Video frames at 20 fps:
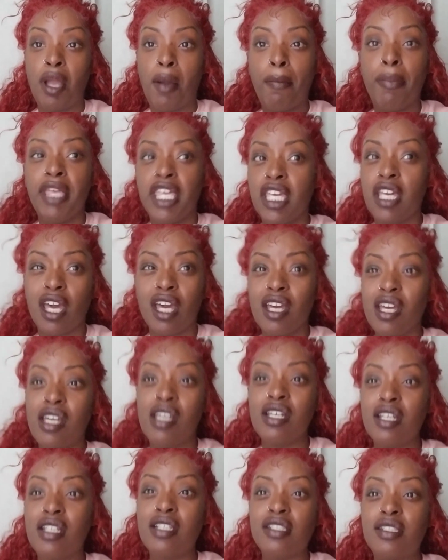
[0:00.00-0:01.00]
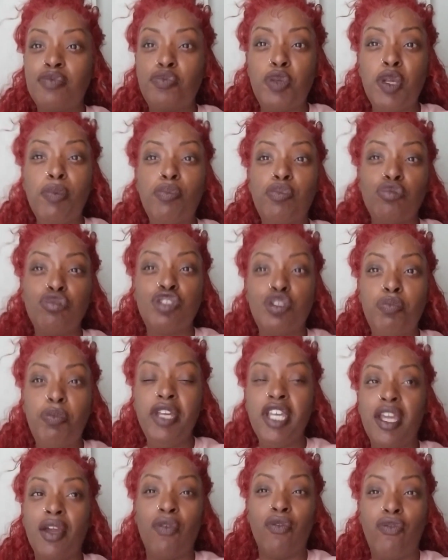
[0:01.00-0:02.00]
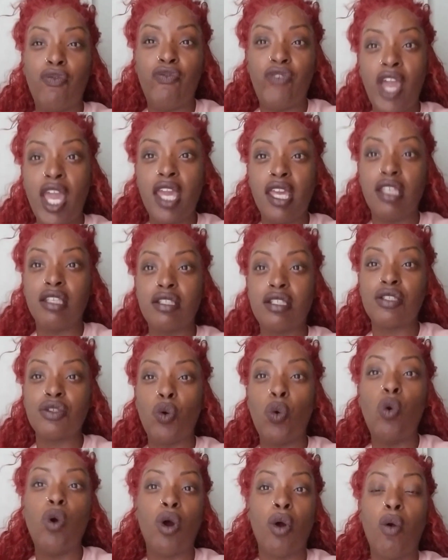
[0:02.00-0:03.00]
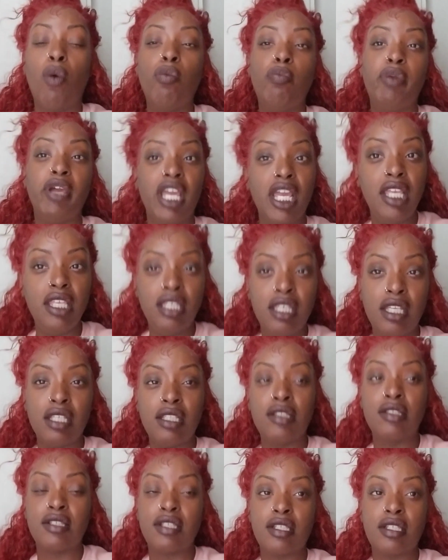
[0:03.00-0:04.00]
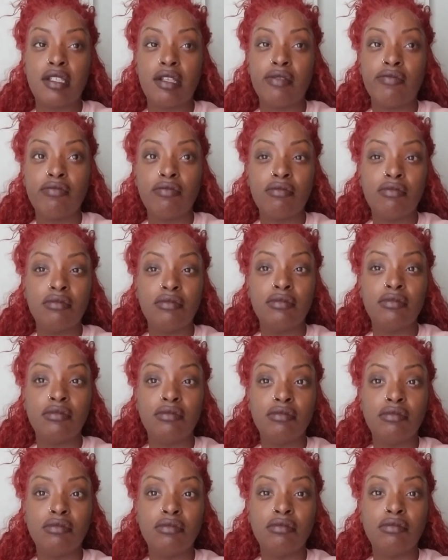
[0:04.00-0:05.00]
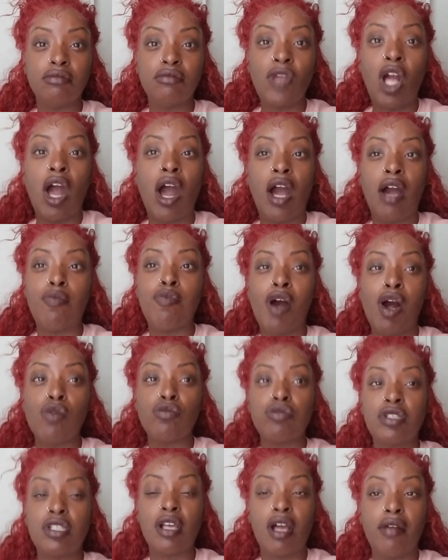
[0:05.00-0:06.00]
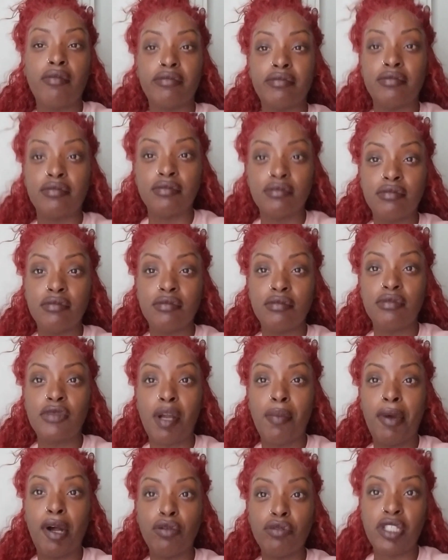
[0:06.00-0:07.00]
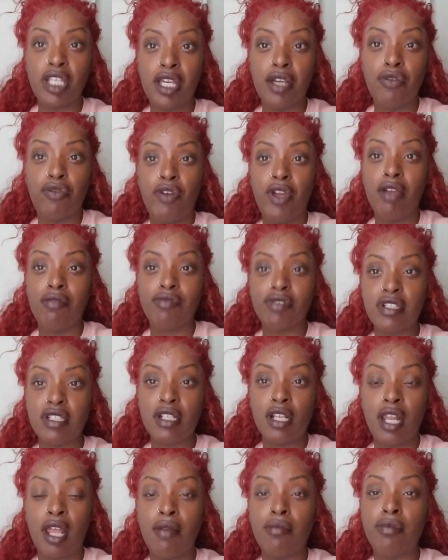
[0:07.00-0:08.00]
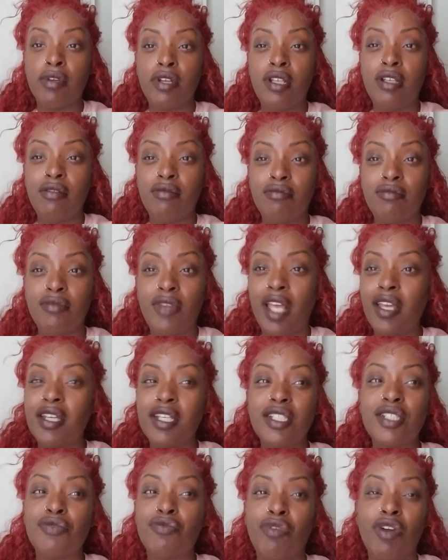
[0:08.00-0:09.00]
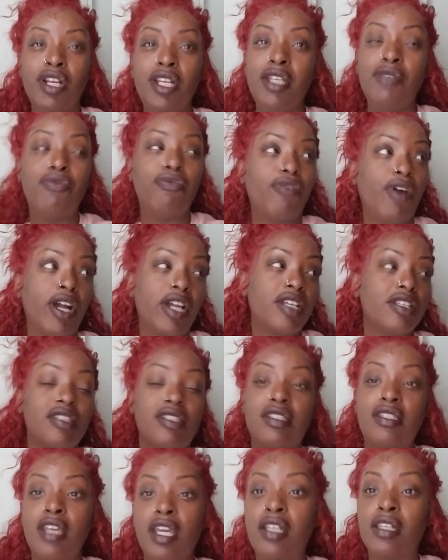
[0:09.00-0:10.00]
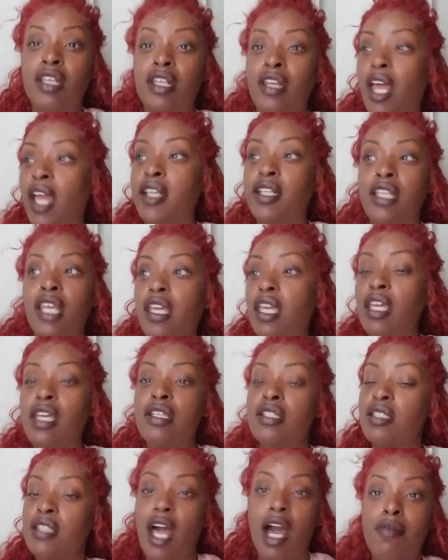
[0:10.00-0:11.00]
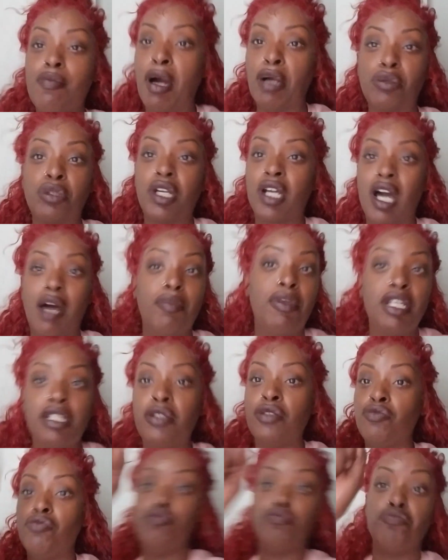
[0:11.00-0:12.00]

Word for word: because people speaking facts or opinions about something about their favorite celebrity. Like, it's really fucking sickening. Like, Nicki is not about to come and...